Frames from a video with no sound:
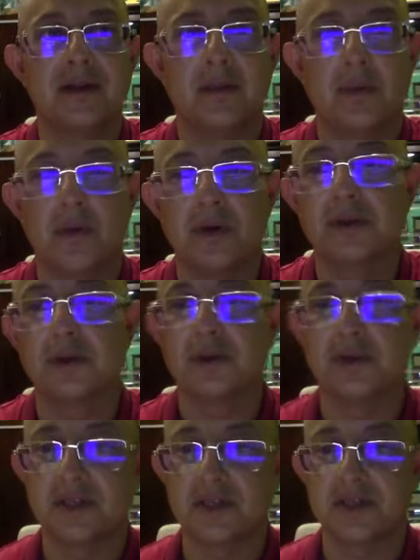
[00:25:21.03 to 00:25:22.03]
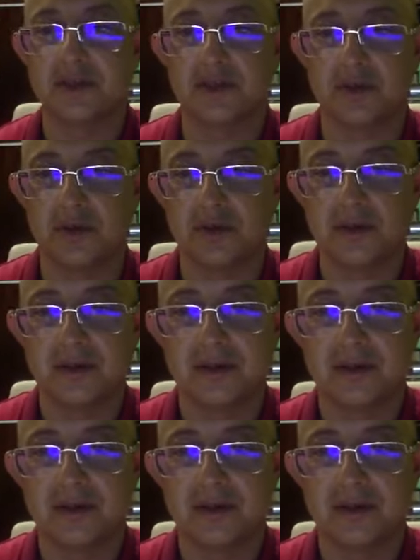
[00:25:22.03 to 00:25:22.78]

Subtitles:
Boris gonna sing the song,